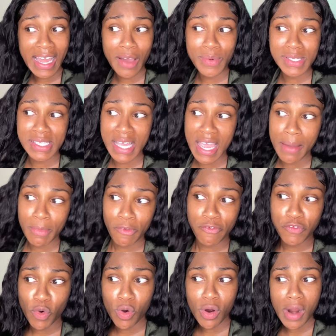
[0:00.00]
I was saying
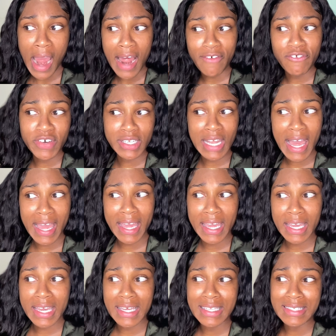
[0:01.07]
before, I feel
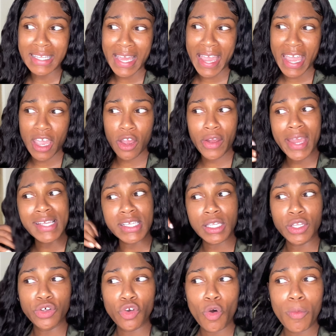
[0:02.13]
like the hair is a
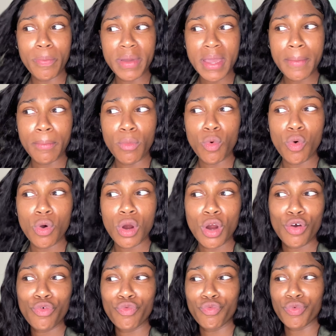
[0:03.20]
little bit
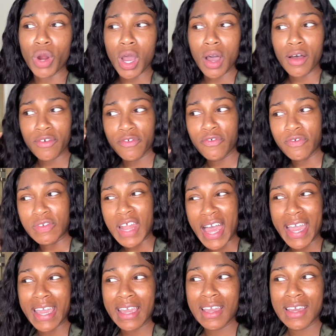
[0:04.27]
more rough,
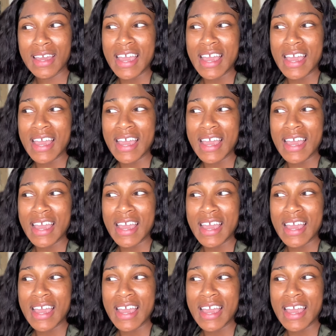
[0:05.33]
like,